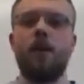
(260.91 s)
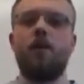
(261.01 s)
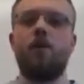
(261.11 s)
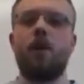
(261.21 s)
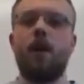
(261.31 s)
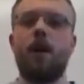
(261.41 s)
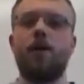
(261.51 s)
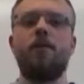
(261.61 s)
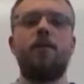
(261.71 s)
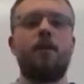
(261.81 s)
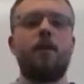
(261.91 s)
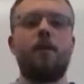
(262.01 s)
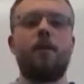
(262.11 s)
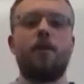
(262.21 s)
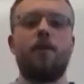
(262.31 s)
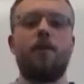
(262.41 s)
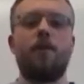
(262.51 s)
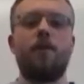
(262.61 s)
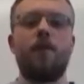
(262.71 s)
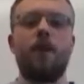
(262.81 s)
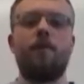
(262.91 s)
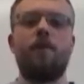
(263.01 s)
whereas the conversion rate